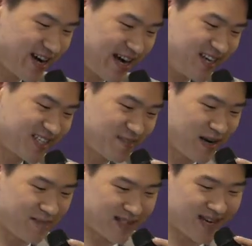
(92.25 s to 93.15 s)
I lit some
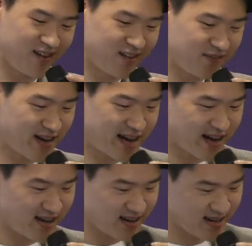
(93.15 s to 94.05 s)
paper towel on
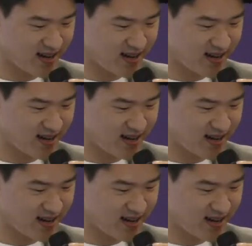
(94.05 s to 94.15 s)
fire,